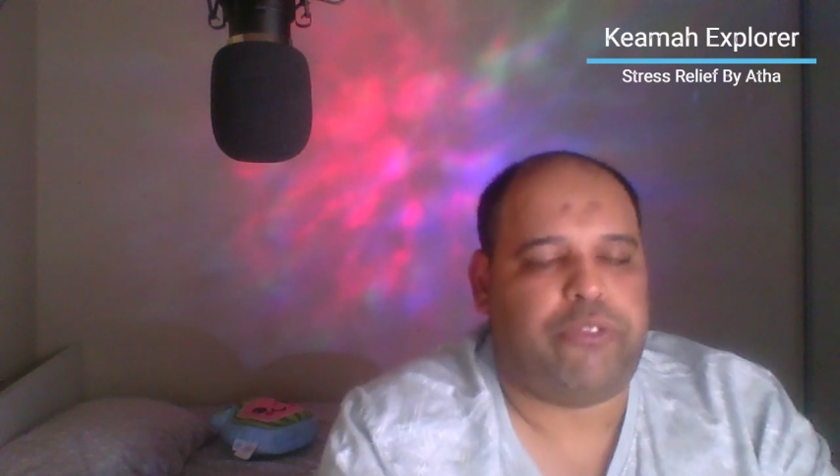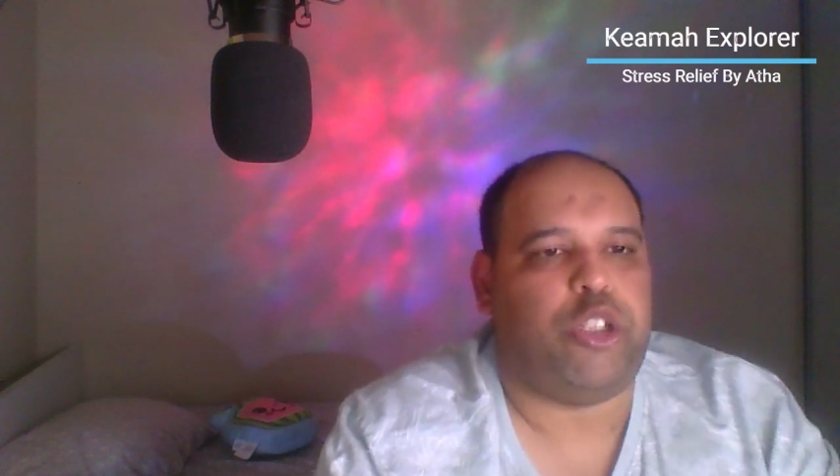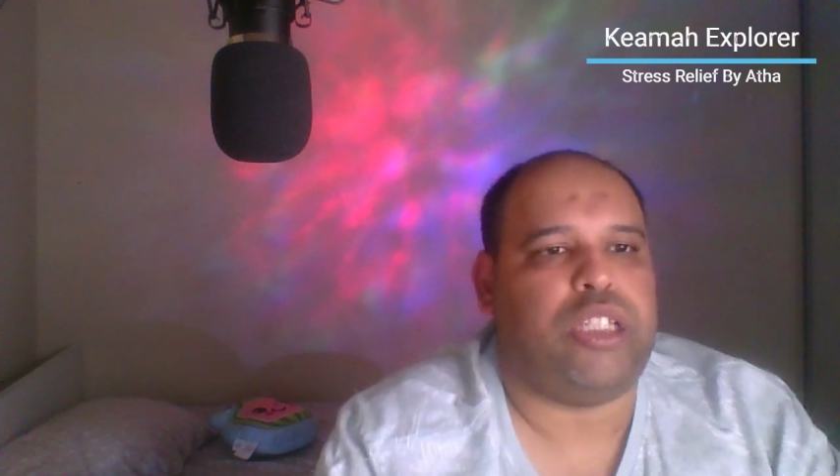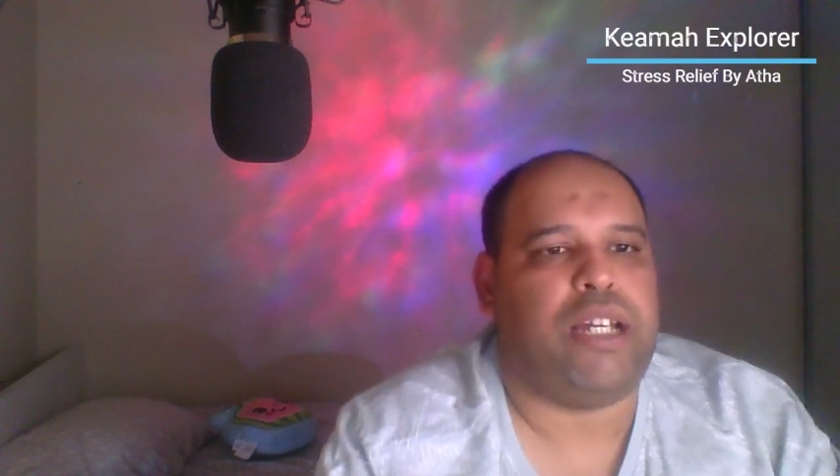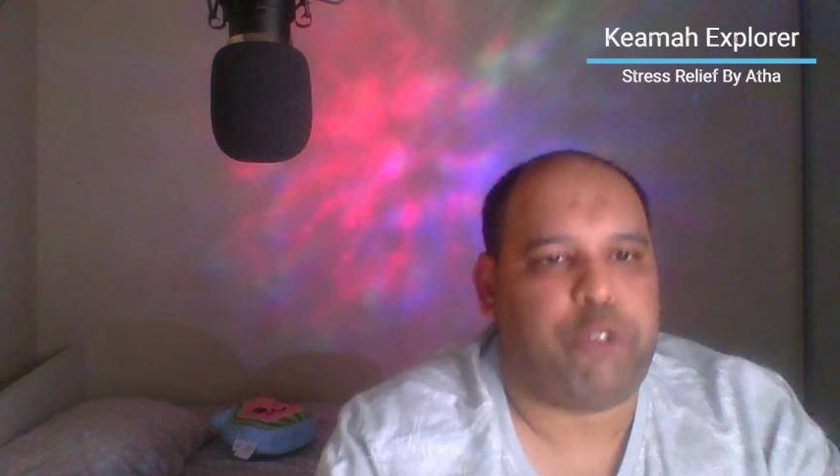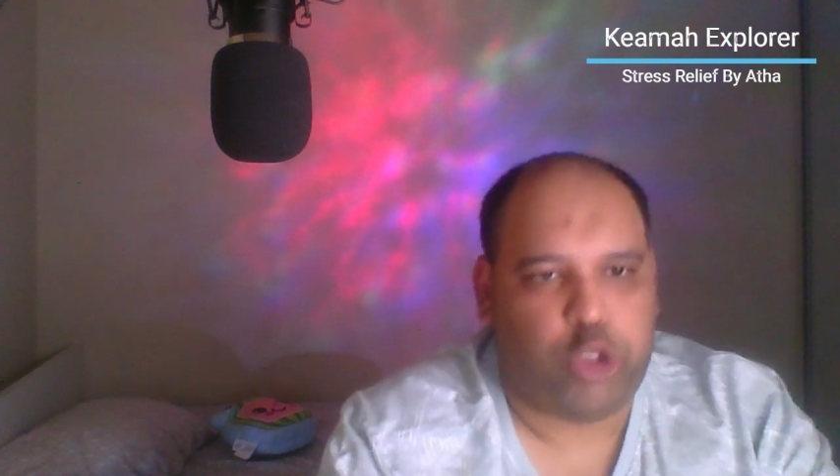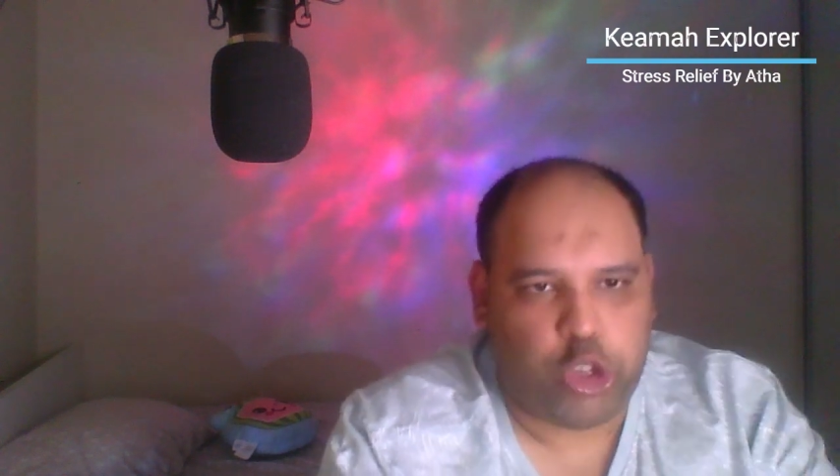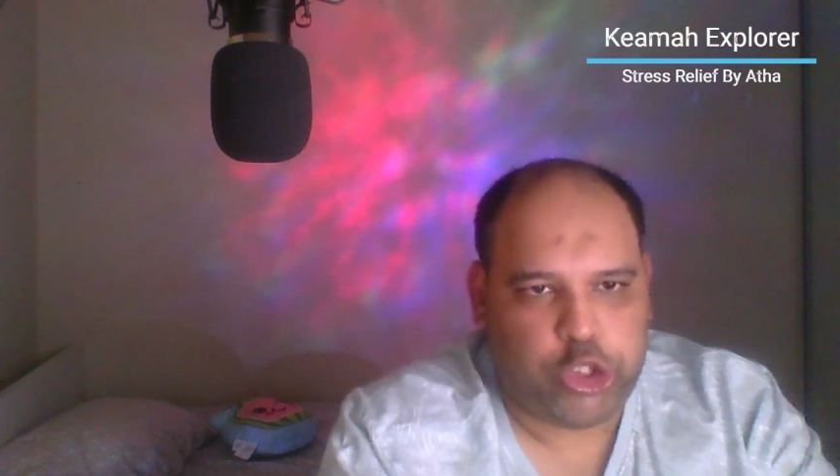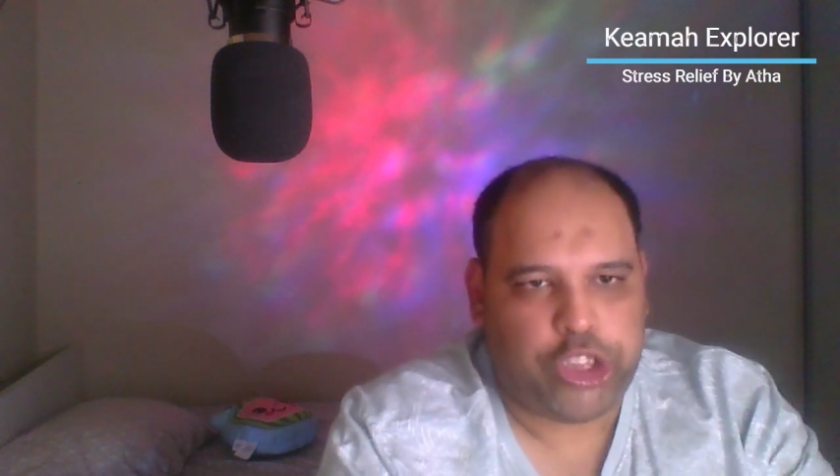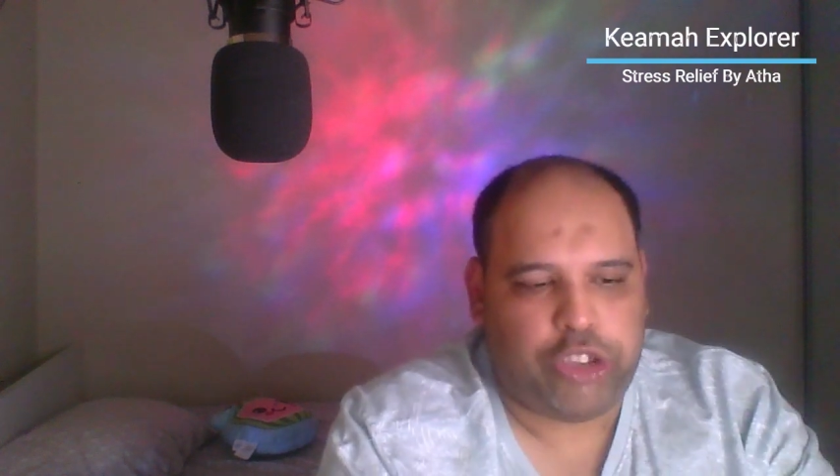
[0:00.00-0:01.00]
if you're there for
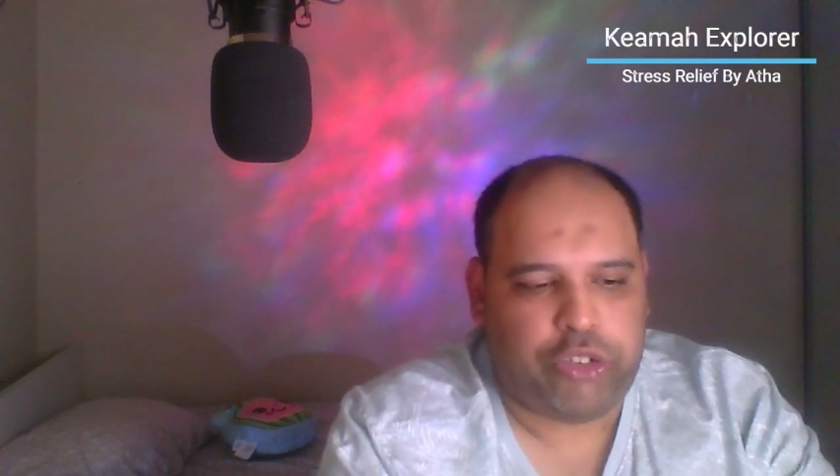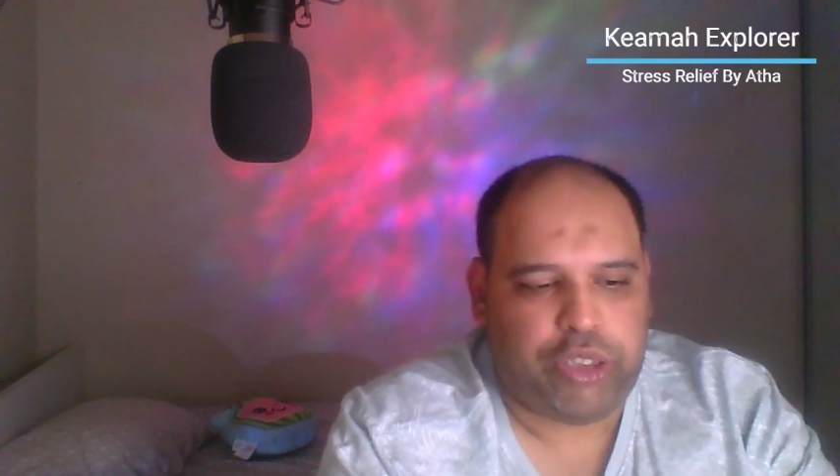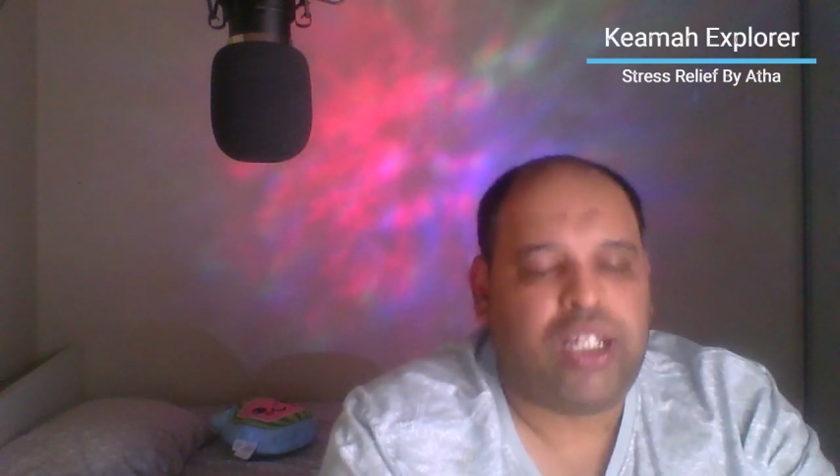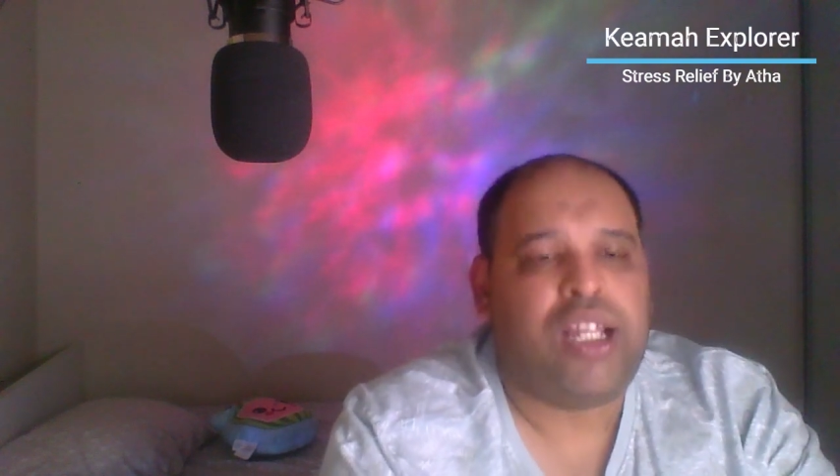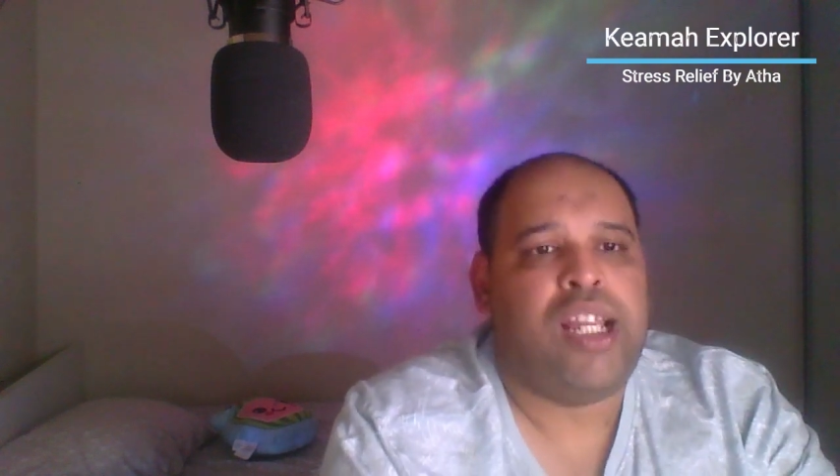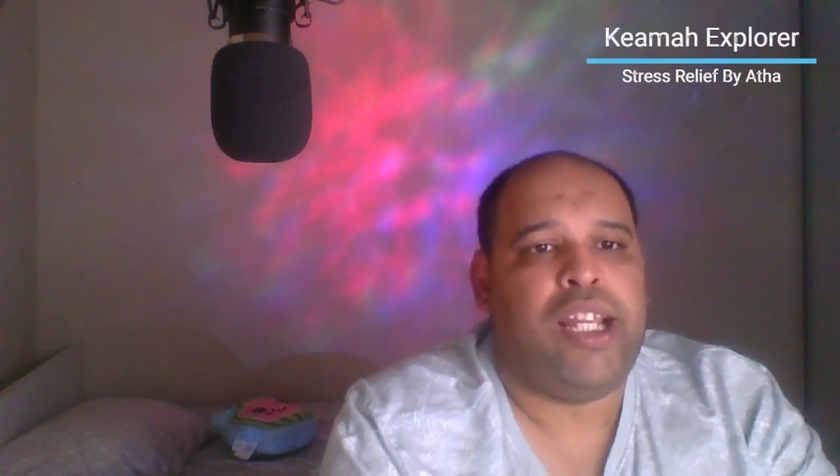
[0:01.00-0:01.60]
your children,